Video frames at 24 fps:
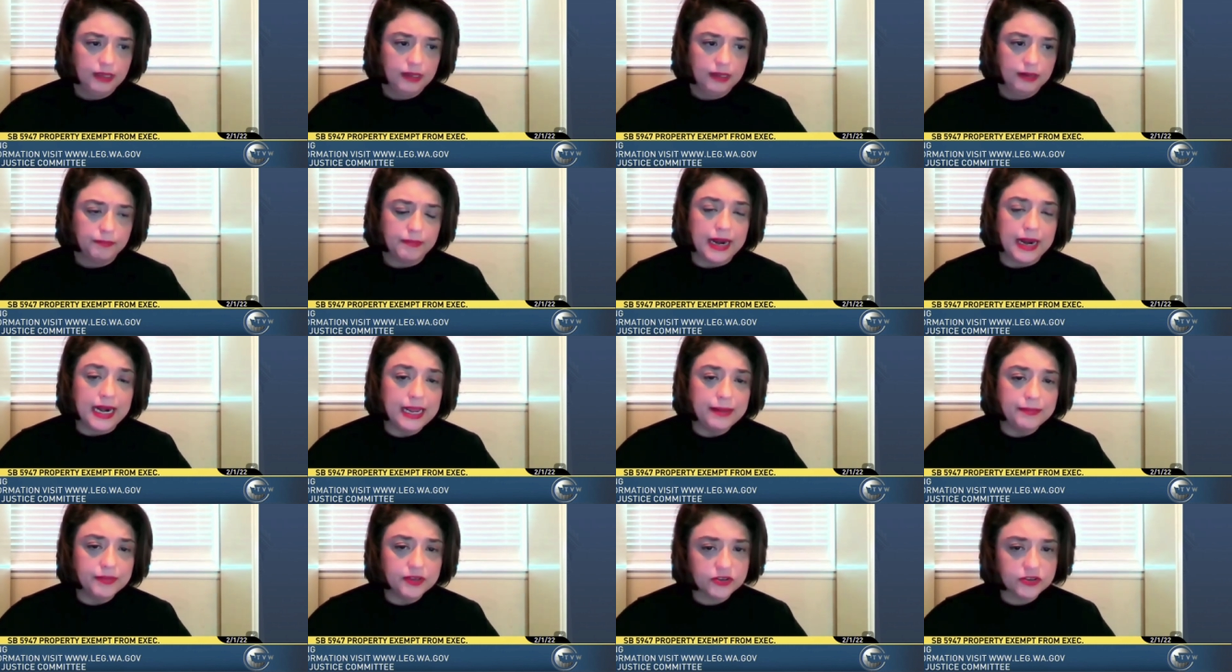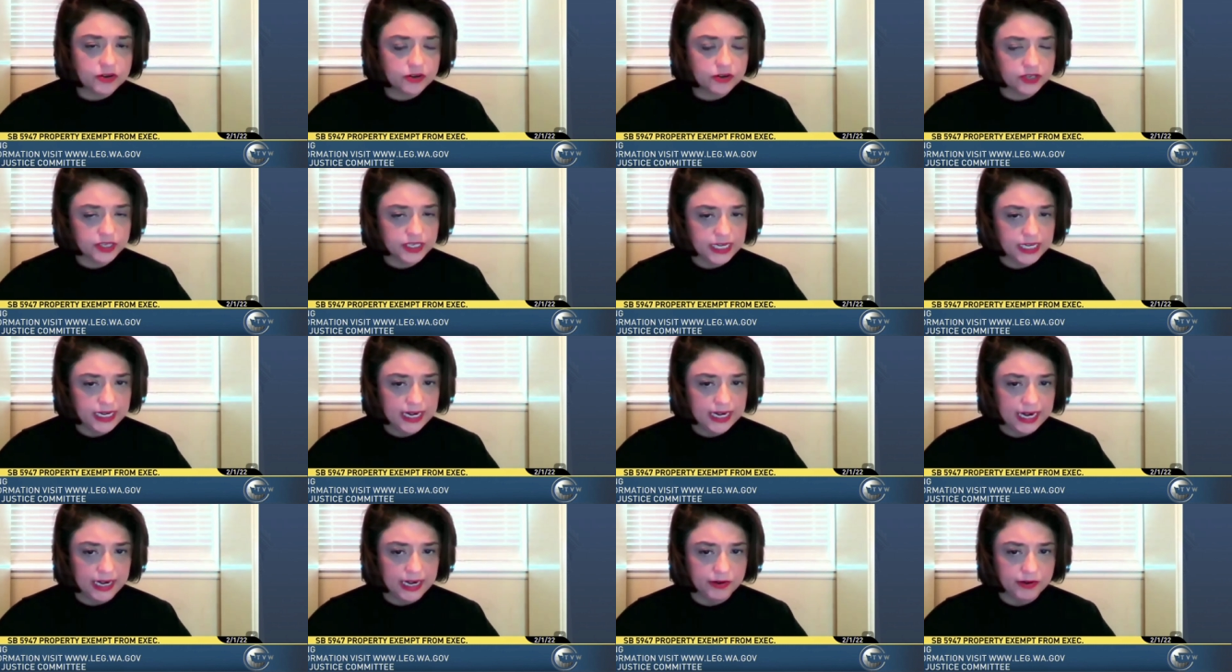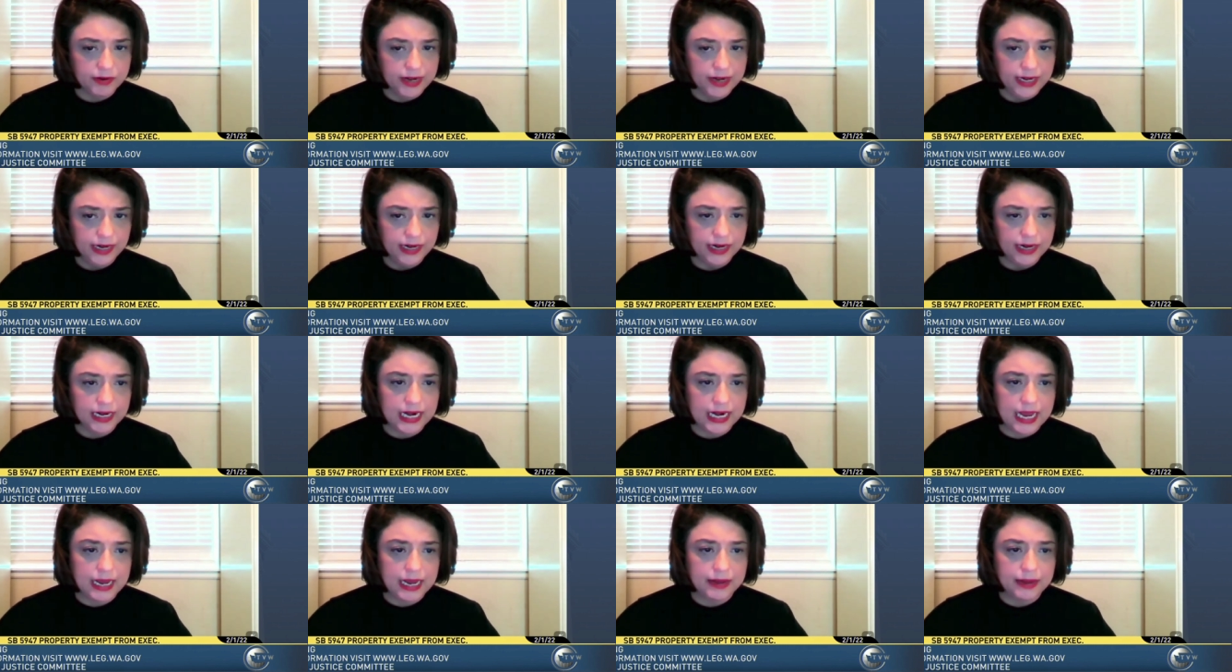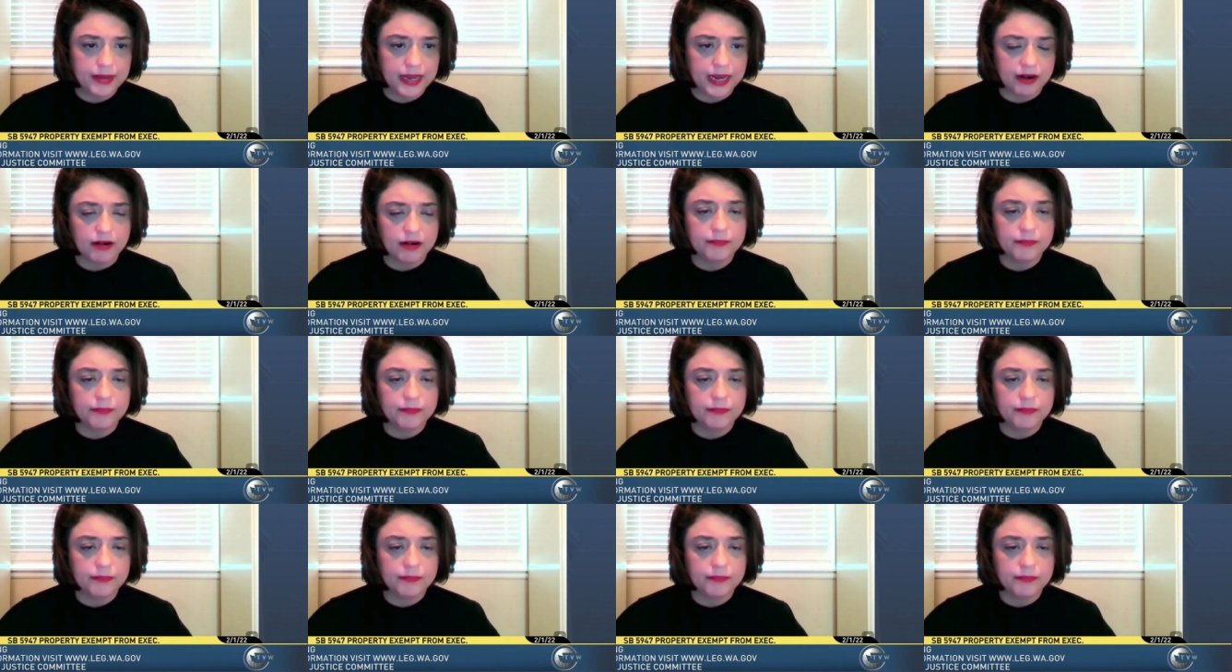My name is Christina Henry, and I am here